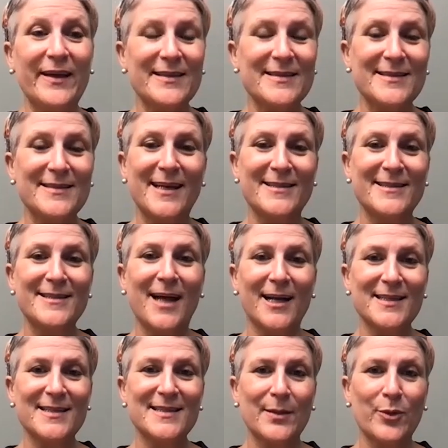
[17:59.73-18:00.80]
it's not
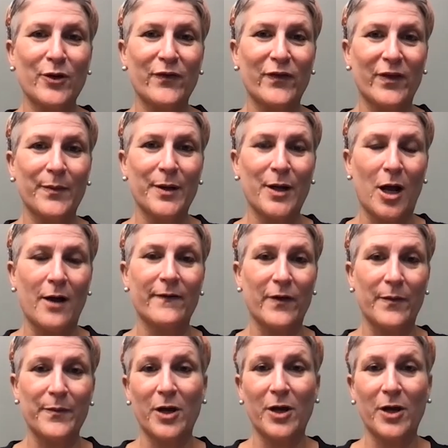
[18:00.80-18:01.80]
dissimilar from the